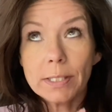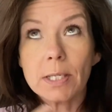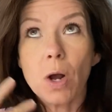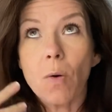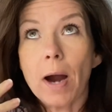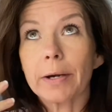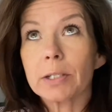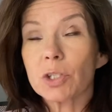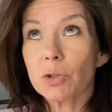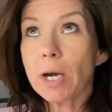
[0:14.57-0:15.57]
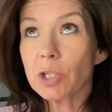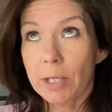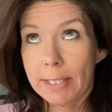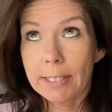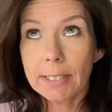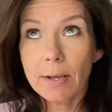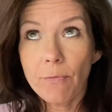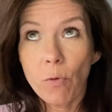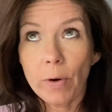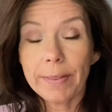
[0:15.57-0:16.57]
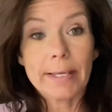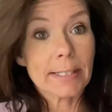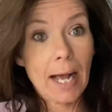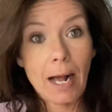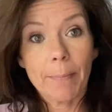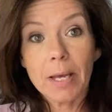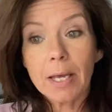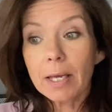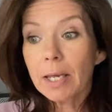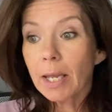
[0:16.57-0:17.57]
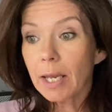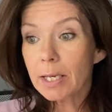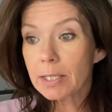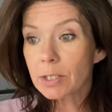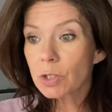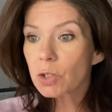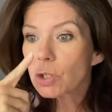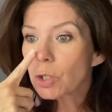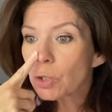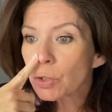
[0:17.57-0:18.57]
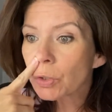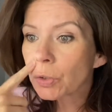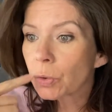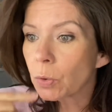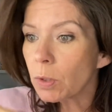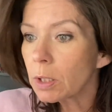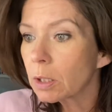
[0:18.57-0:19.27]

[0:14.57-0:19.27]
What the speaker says: So our instructions for this hop is to